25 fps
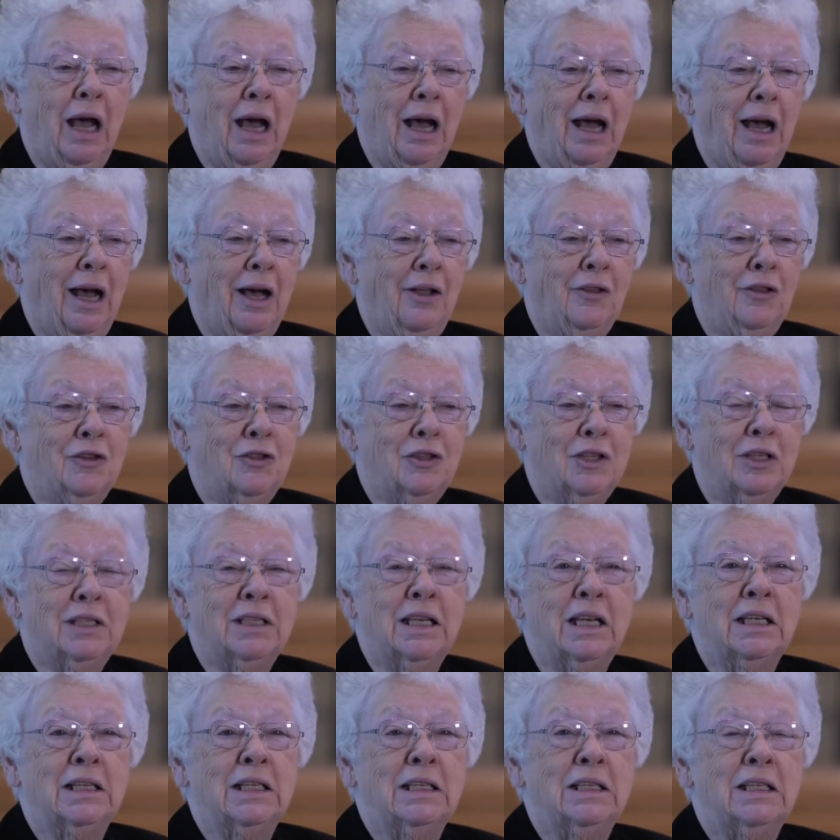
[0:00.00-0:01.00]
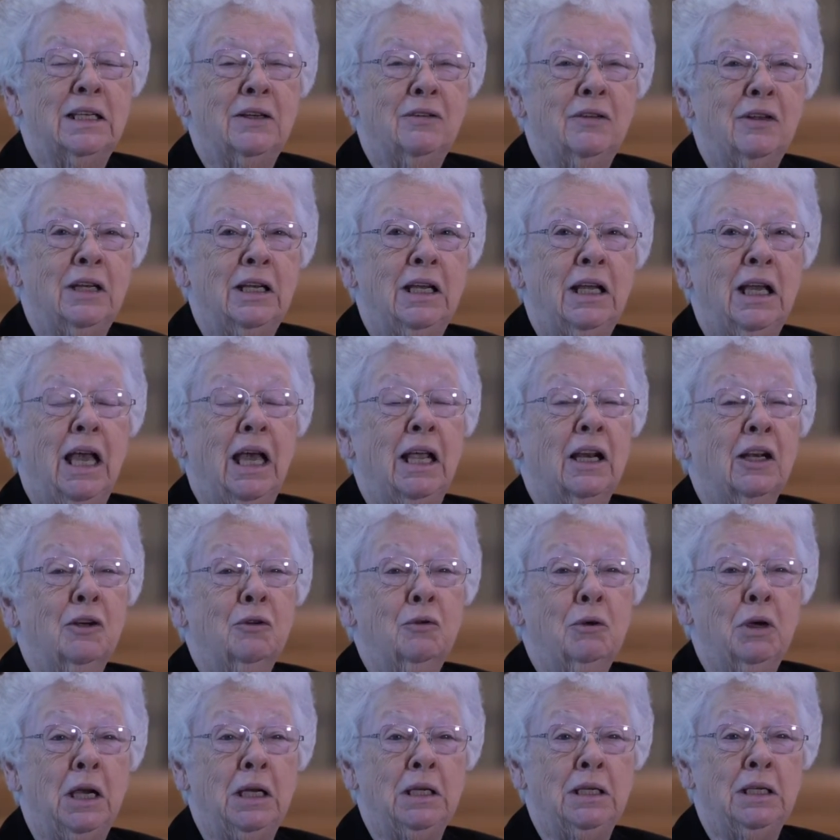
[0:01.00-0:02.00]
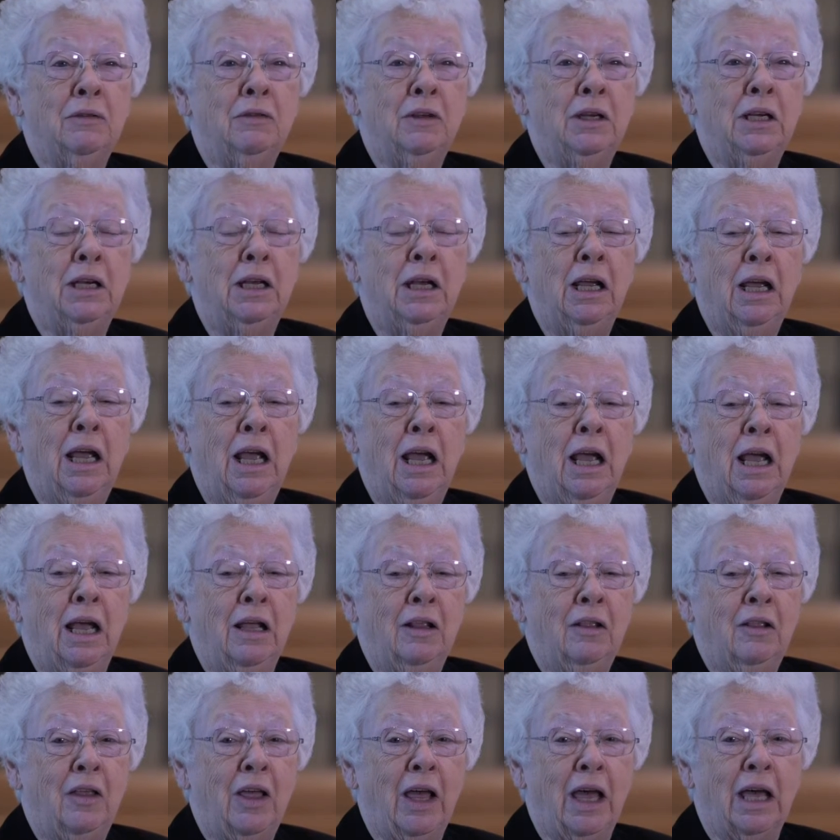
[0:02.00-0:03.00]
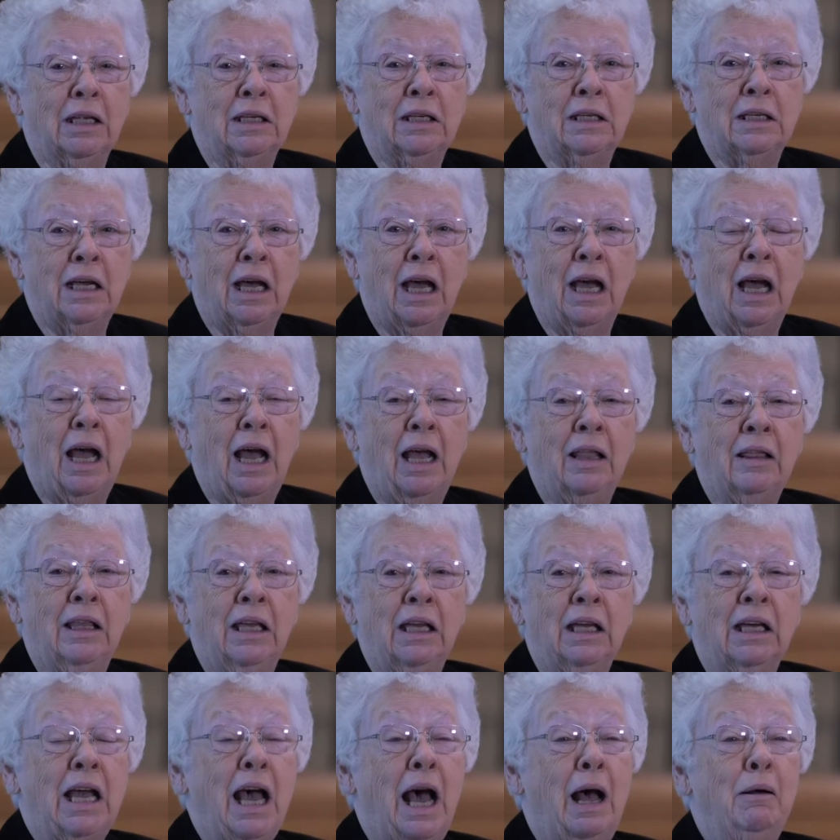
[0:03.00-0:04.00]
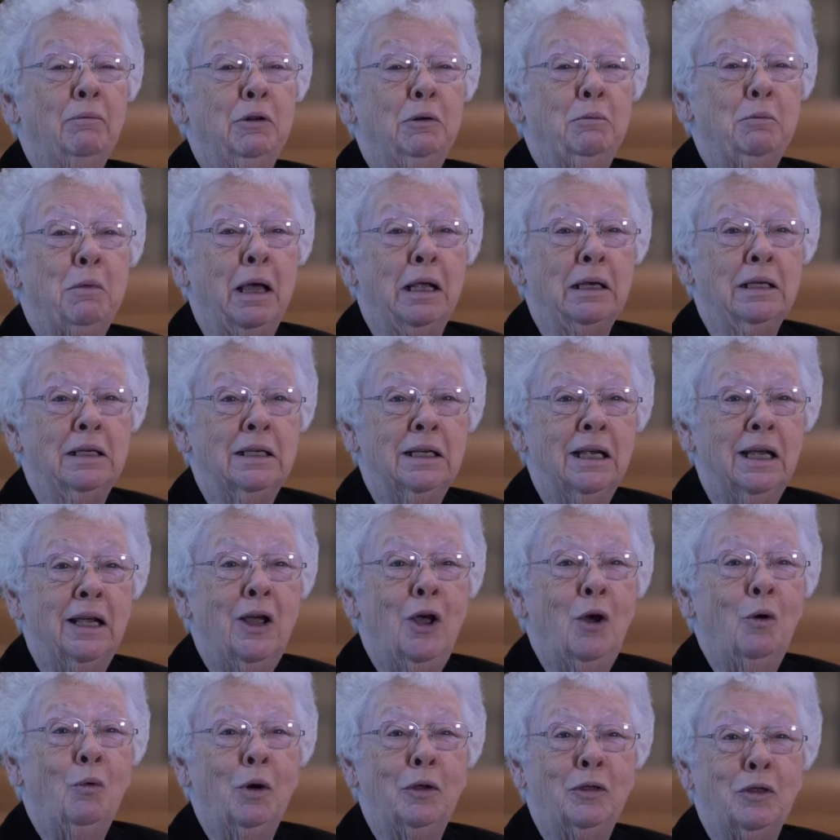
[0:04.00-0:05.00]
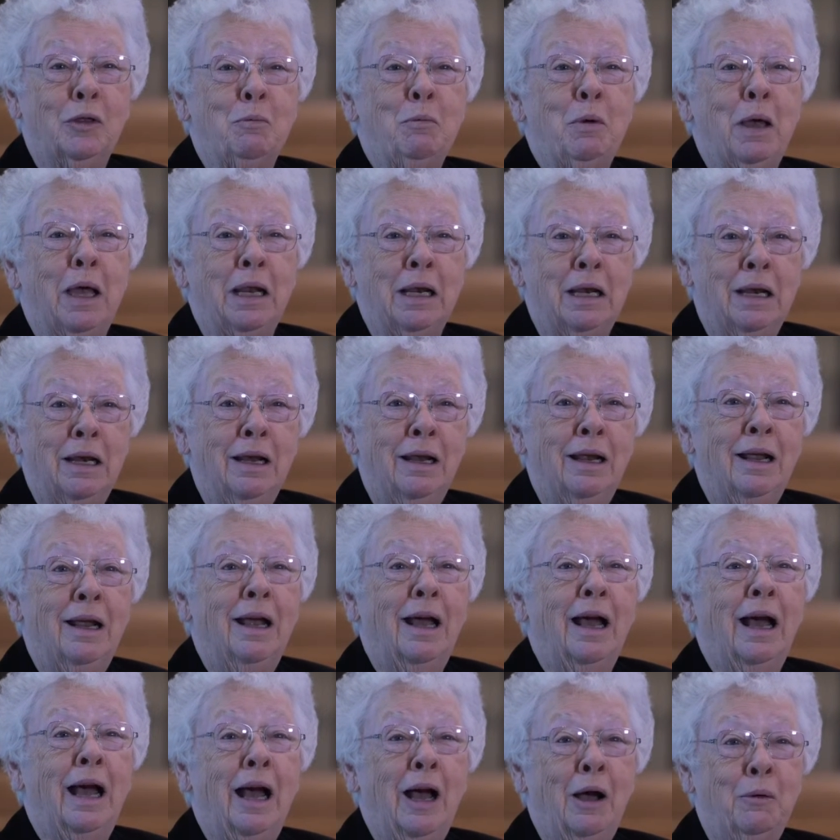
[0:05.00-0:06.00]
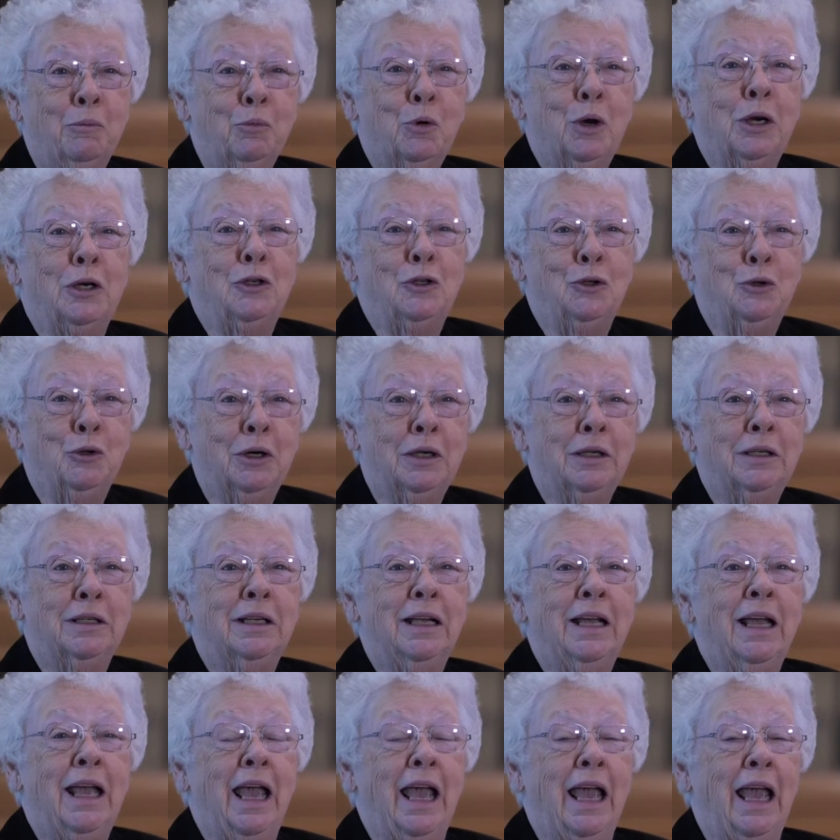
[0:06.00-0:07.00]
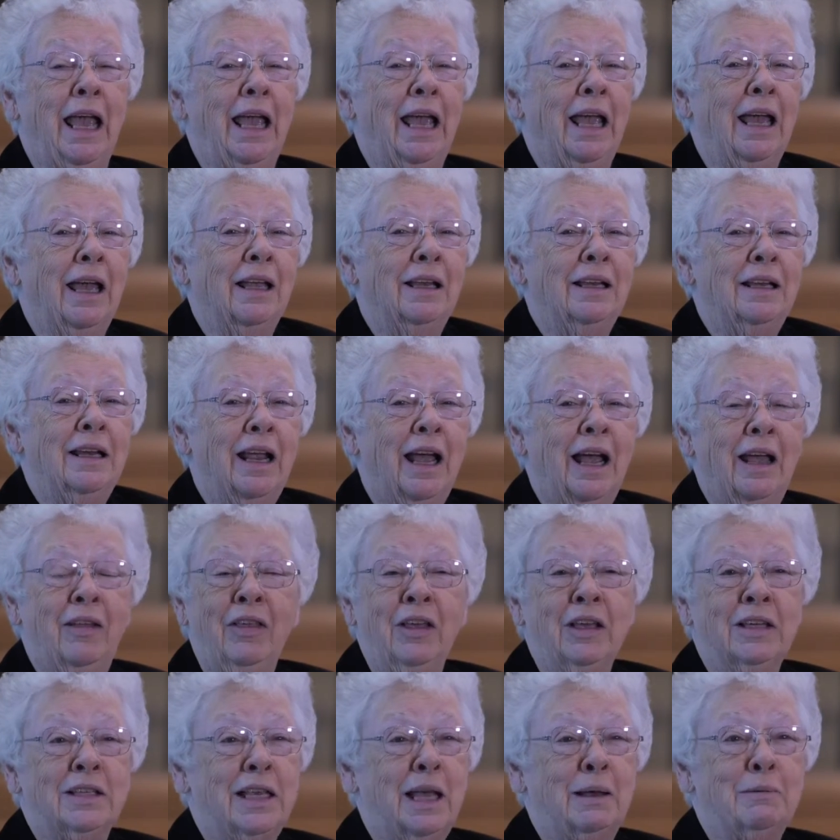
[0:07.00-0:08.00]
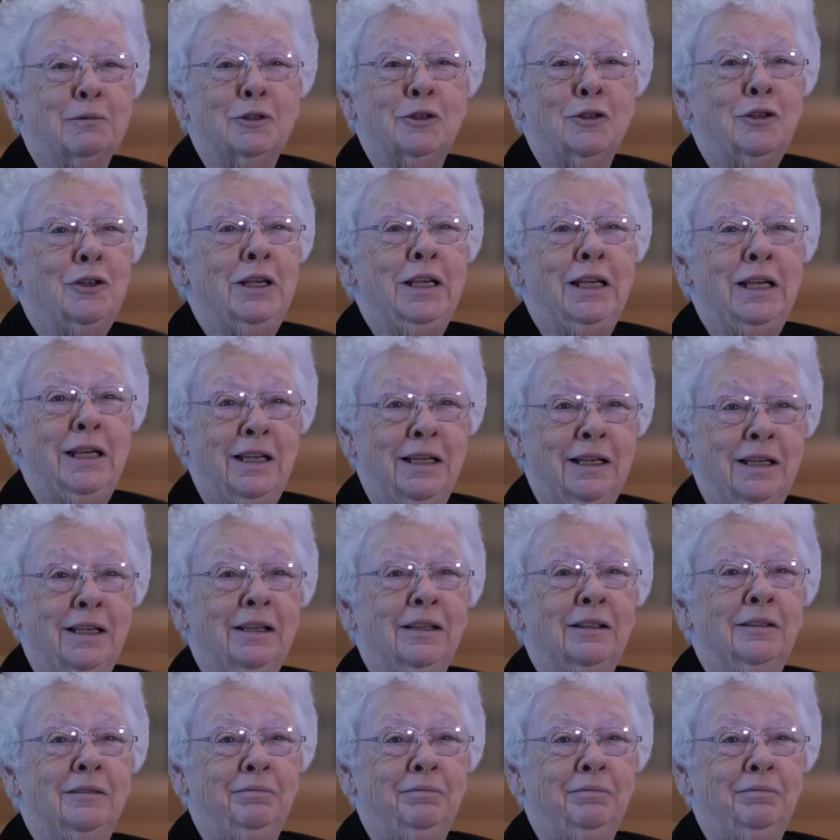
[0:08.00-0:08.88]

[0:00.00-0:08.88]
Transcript: Uh, there's a sensitivity and a creativity that uh, I think complement what the men uh, bring to it, and I think it's absolutely needed.